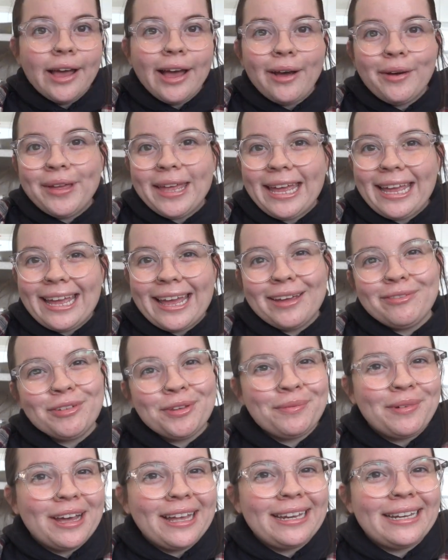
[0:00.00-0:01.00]
Okay,
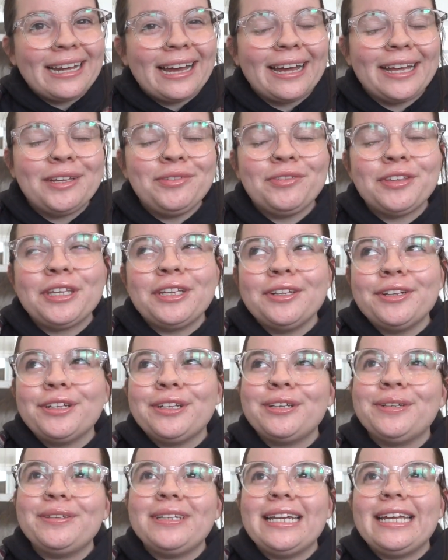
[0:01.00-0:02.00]
everyone, I've
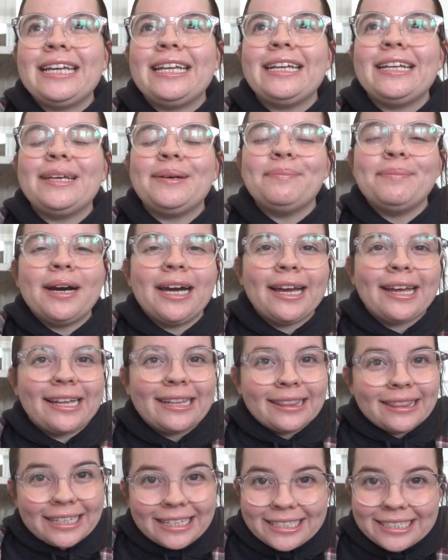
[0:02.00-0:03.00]
concluded my
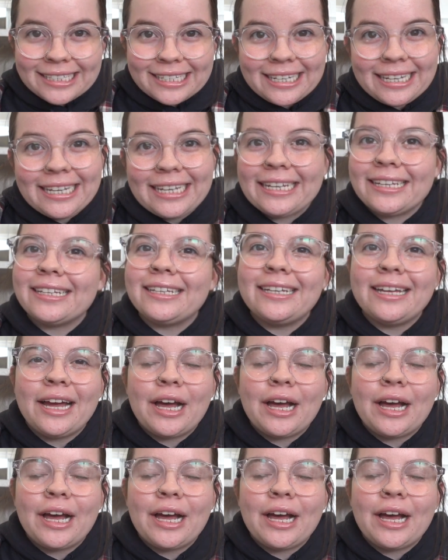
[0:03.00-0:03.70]
listening